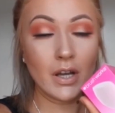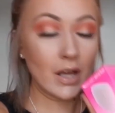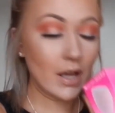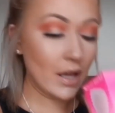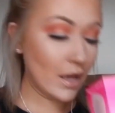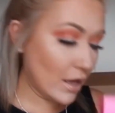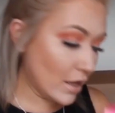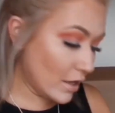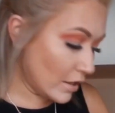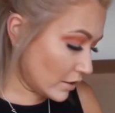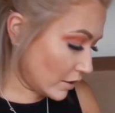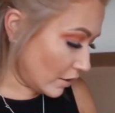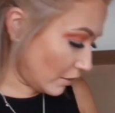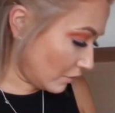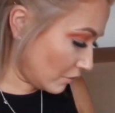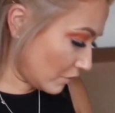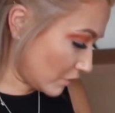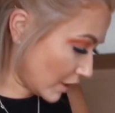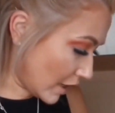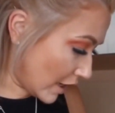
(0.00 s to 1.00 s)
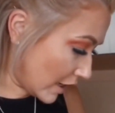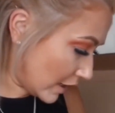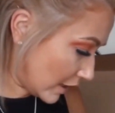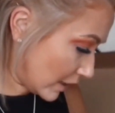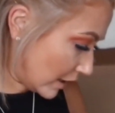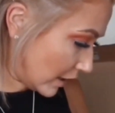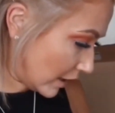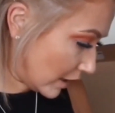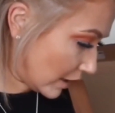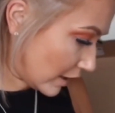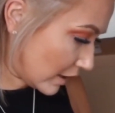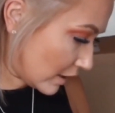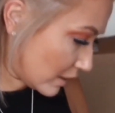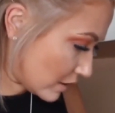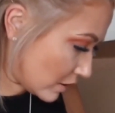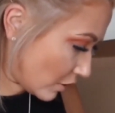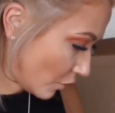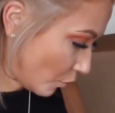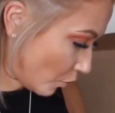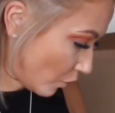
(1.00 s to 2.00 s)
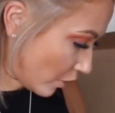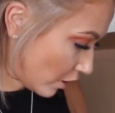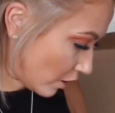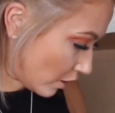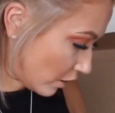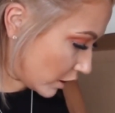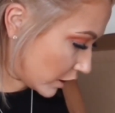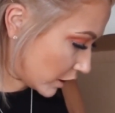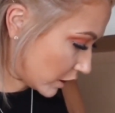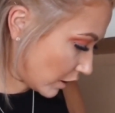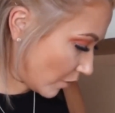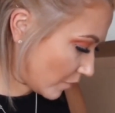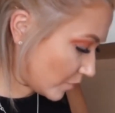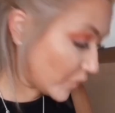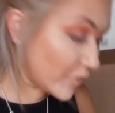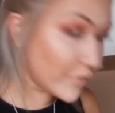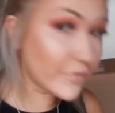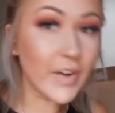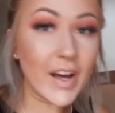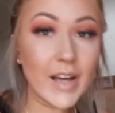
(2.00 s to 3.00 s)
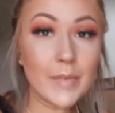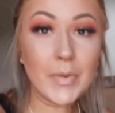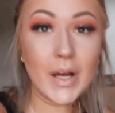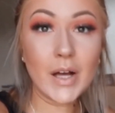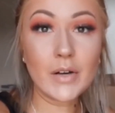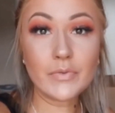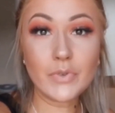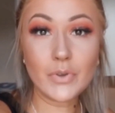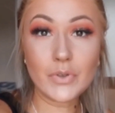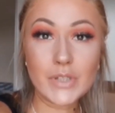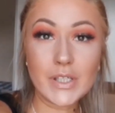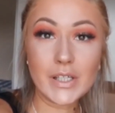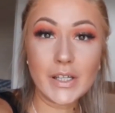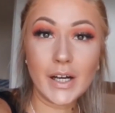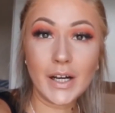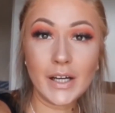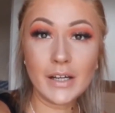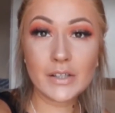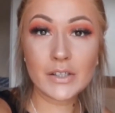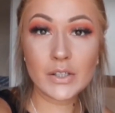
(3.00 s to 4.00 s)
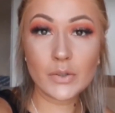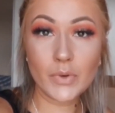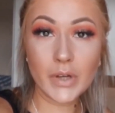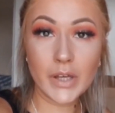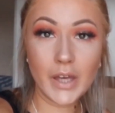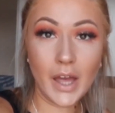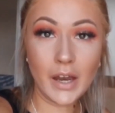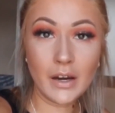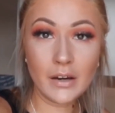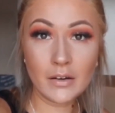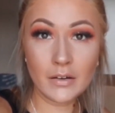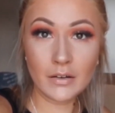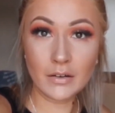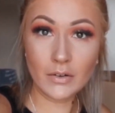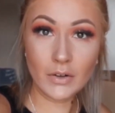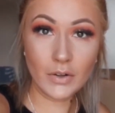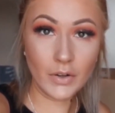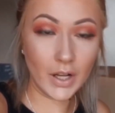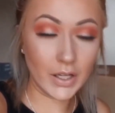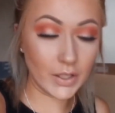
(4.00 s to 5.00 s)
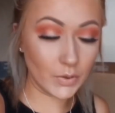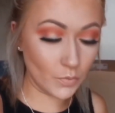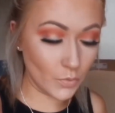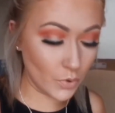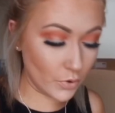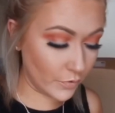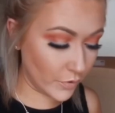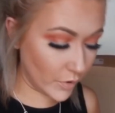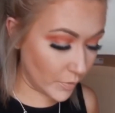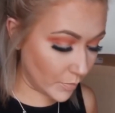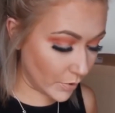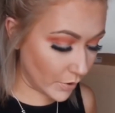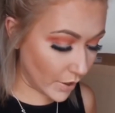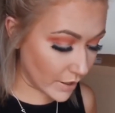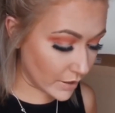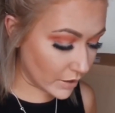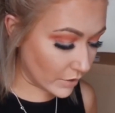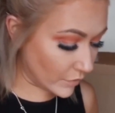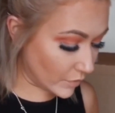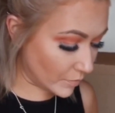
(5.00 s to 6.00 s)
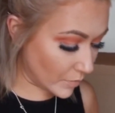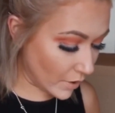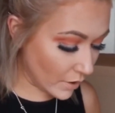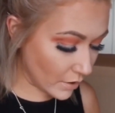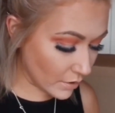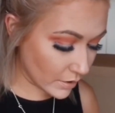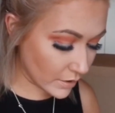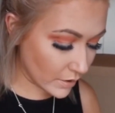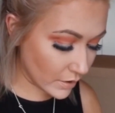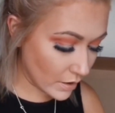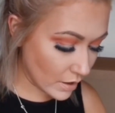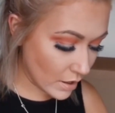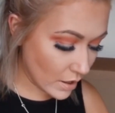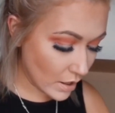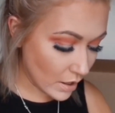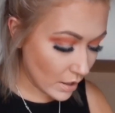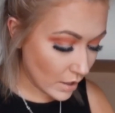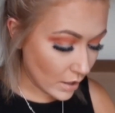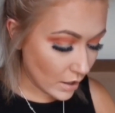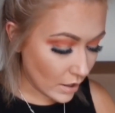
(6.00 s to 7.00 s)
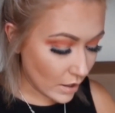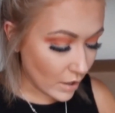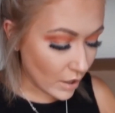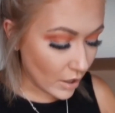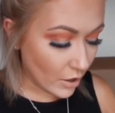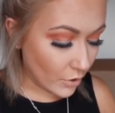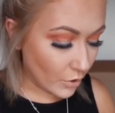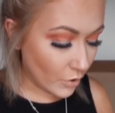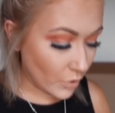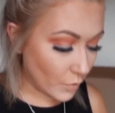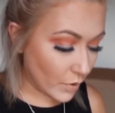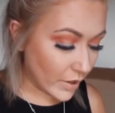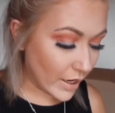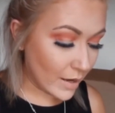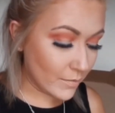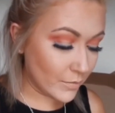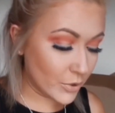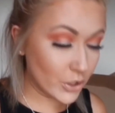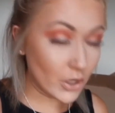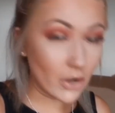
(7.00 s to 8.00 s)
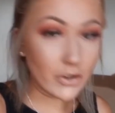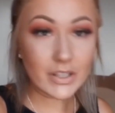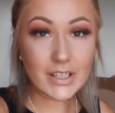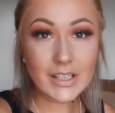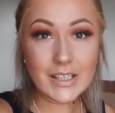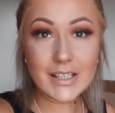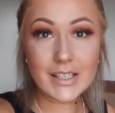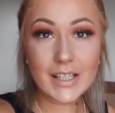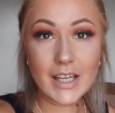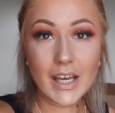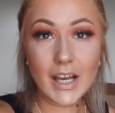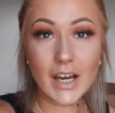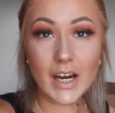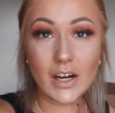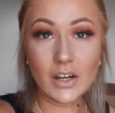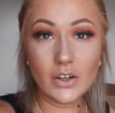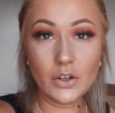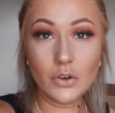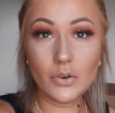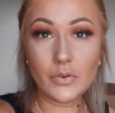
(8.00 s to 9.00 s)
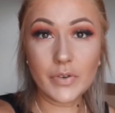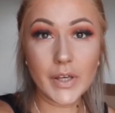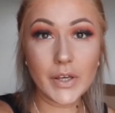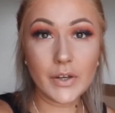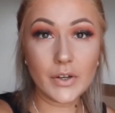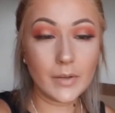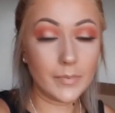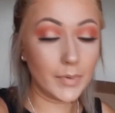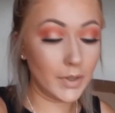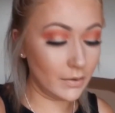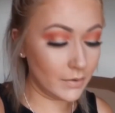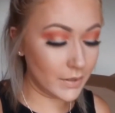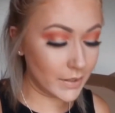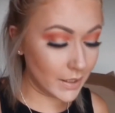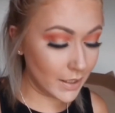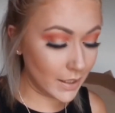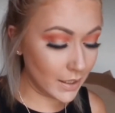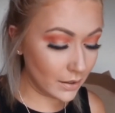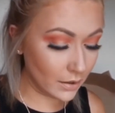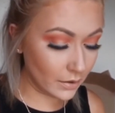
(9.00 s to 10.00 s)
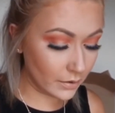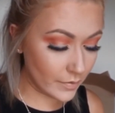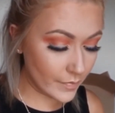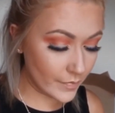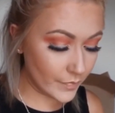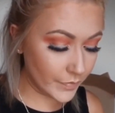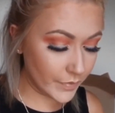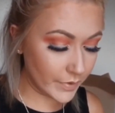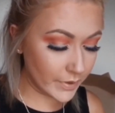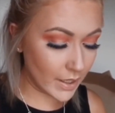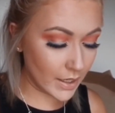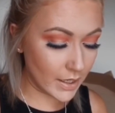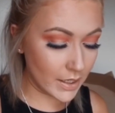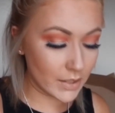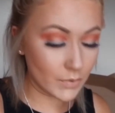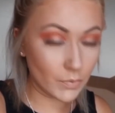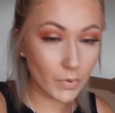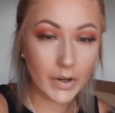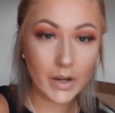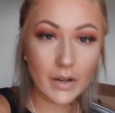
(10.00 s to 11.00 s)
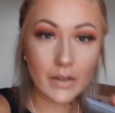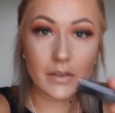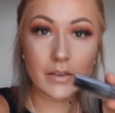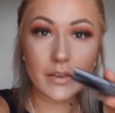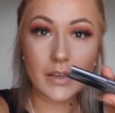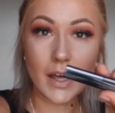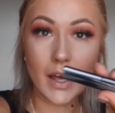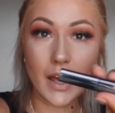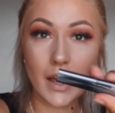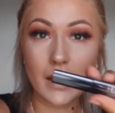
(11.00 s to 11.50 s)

So that is worth £5.49, so again that's good for the price of the box. Another one I'm shocked to see, and I love Huda Beauty, that is one of their